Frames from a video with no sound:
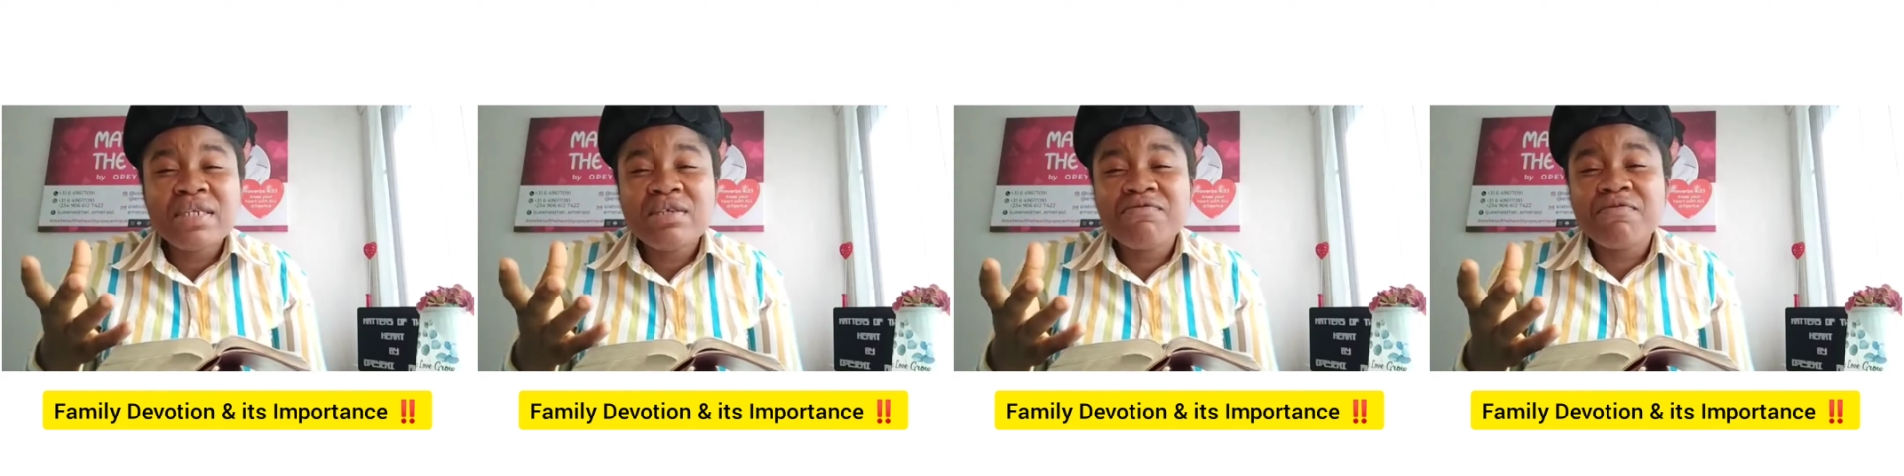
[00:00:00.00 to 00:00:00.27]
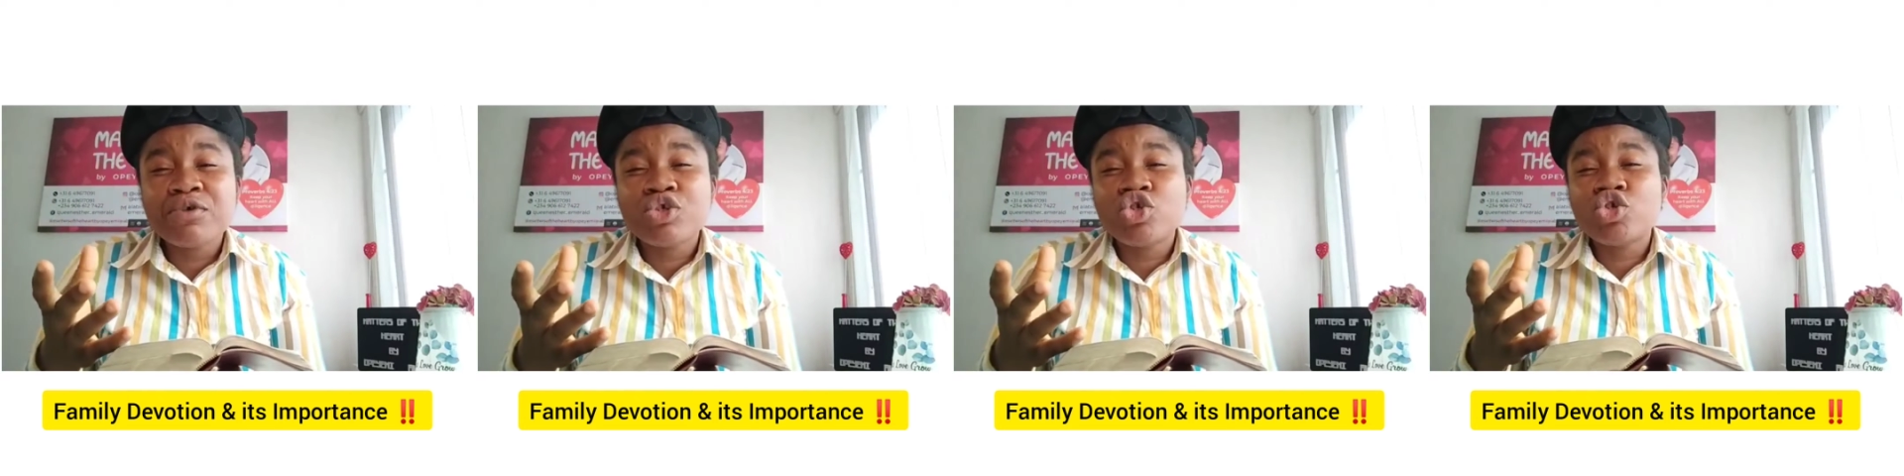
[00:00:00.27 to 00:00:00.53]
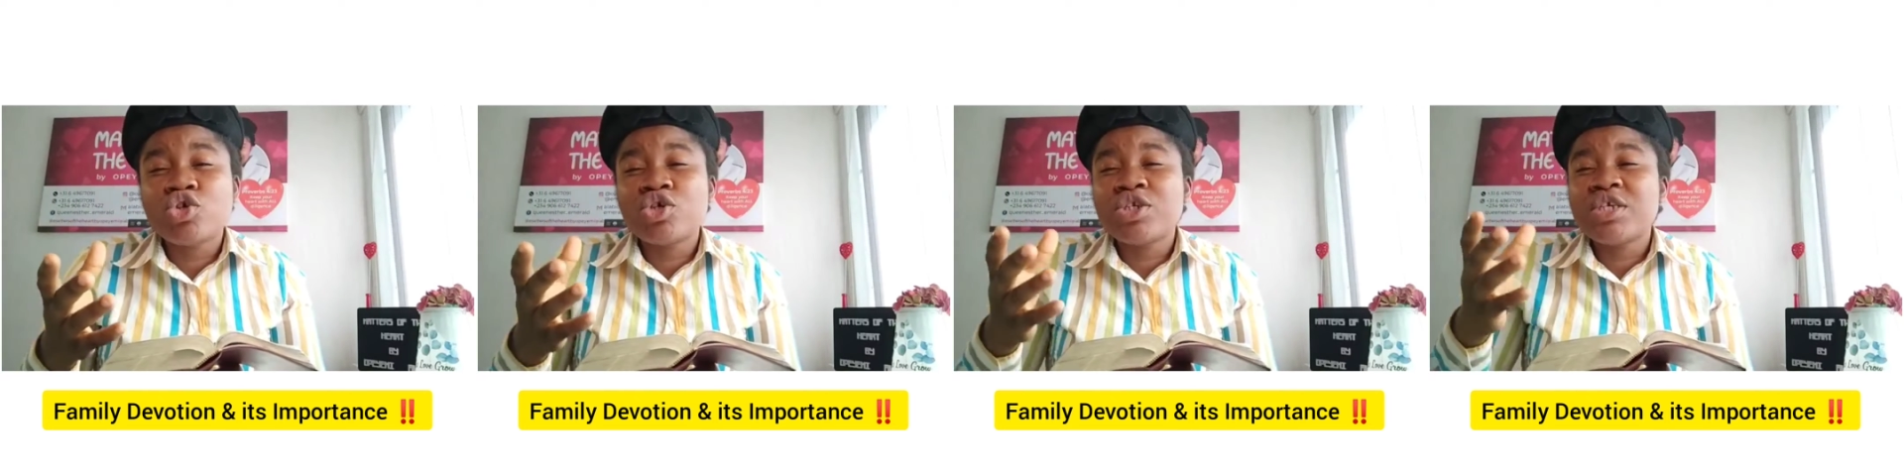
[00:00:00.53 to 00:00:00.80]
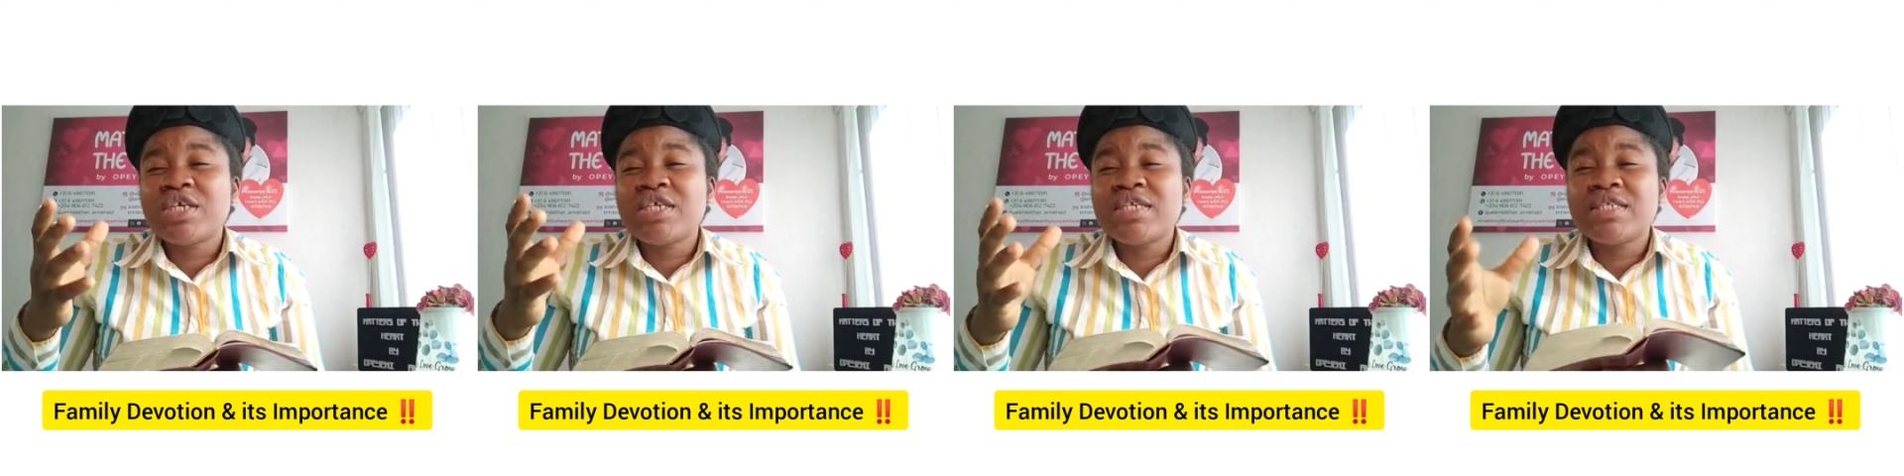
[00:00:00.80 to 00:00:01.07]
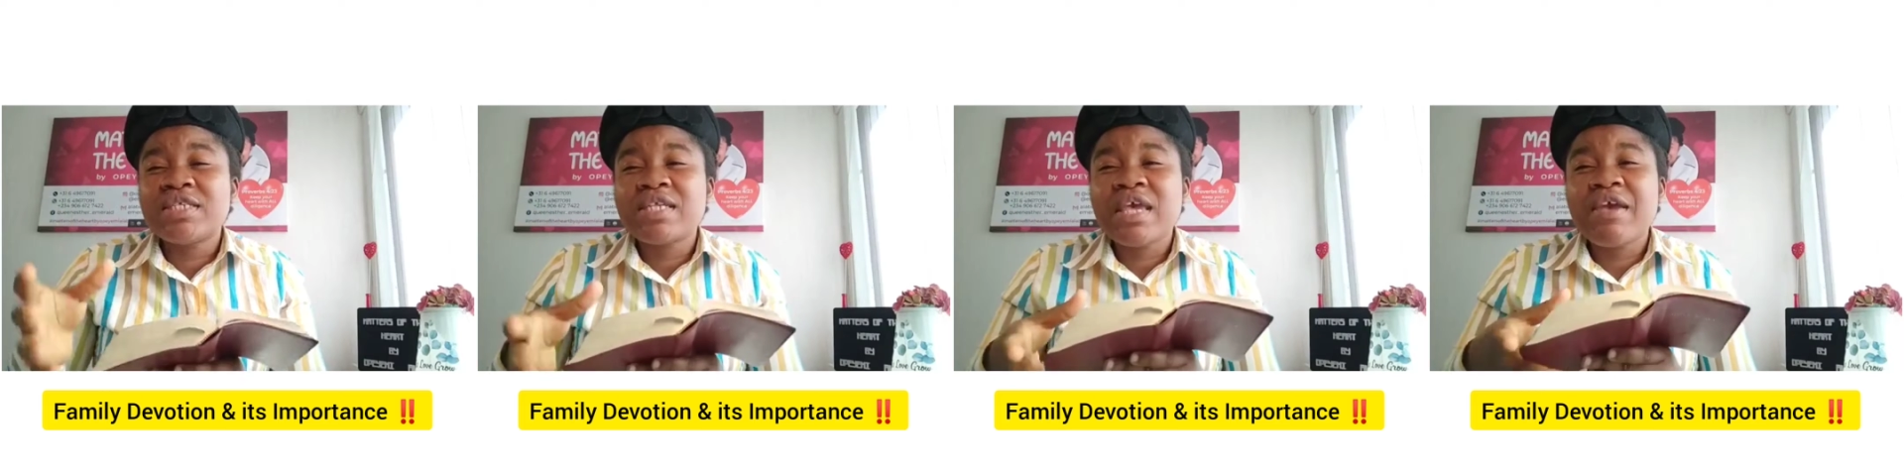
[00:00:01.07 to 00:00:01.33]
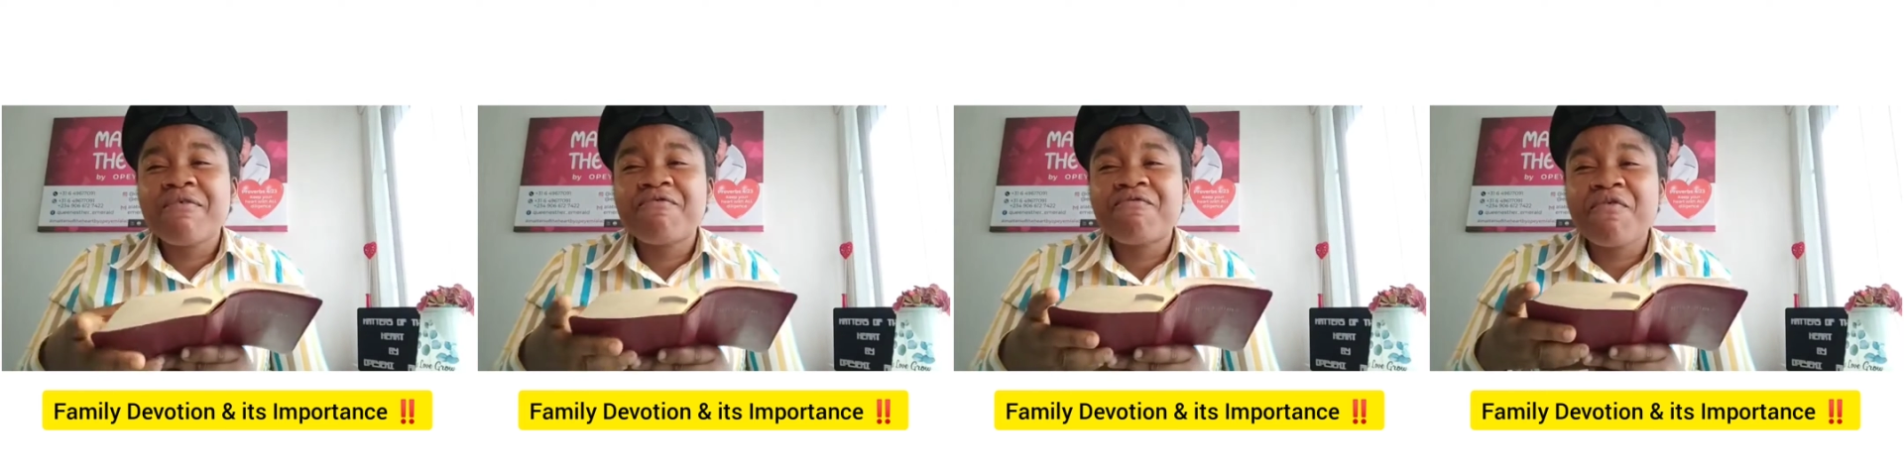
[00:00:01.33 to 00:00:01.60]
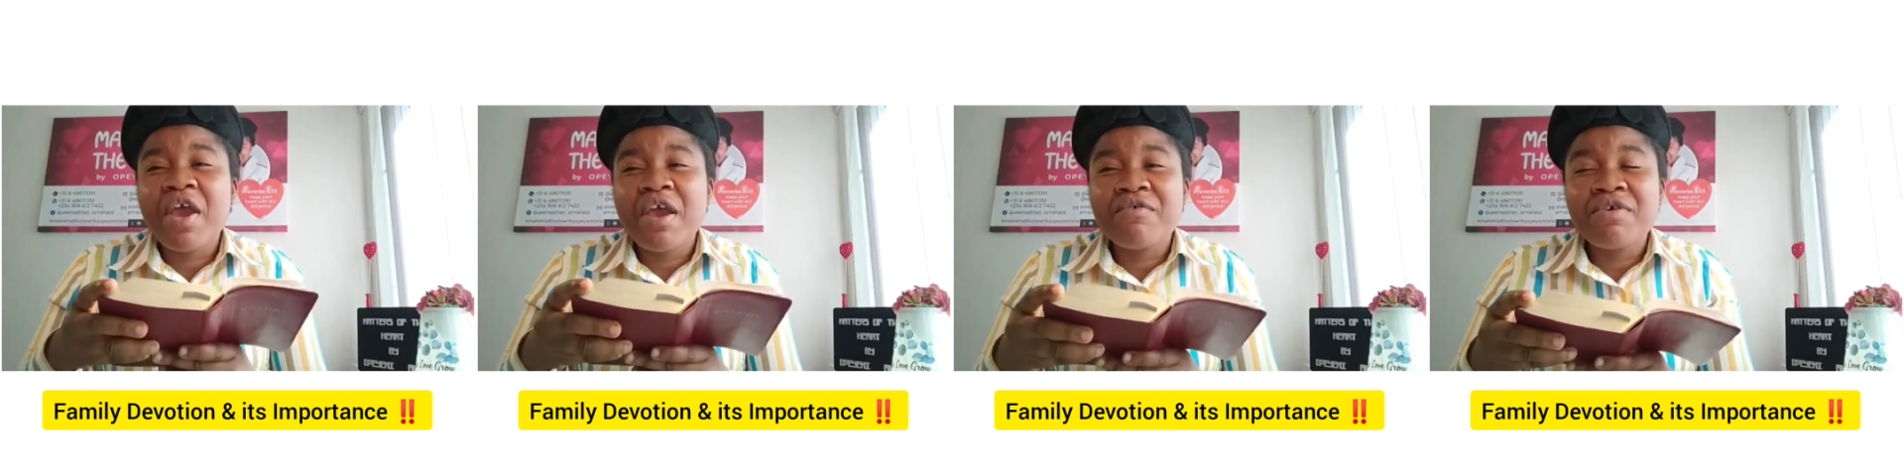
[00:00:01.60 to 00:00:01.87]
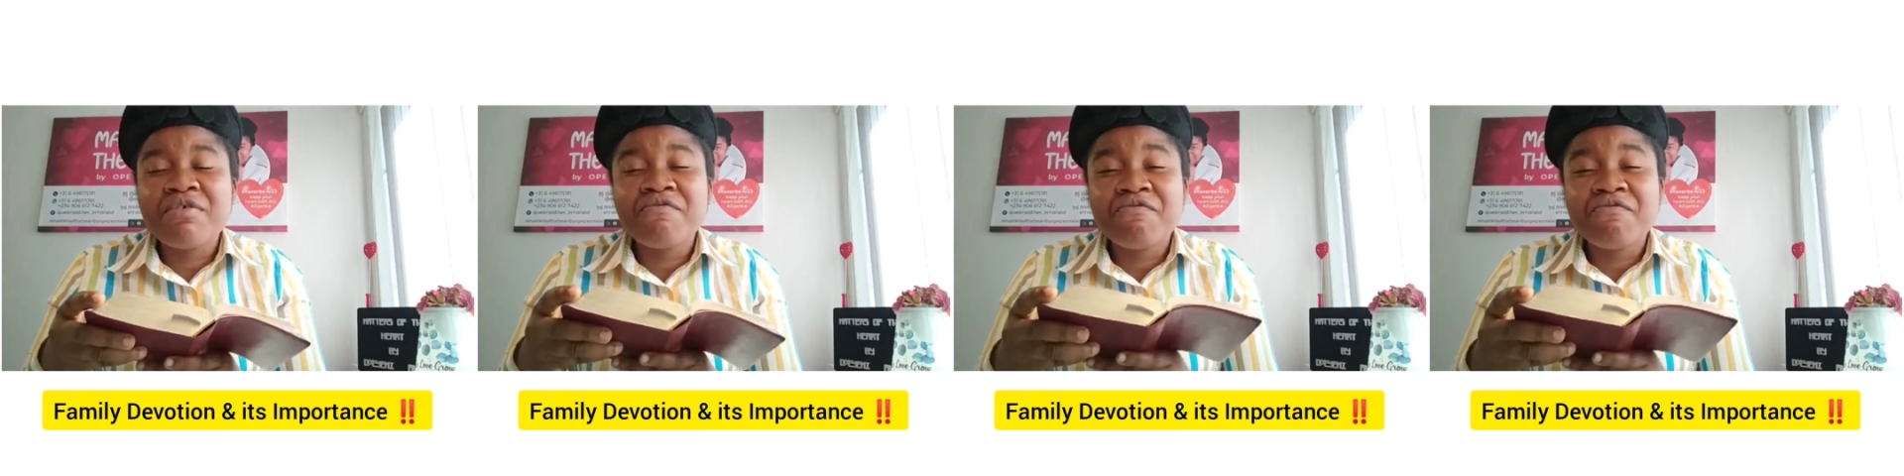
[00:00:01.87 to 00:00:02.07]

devotion is a very,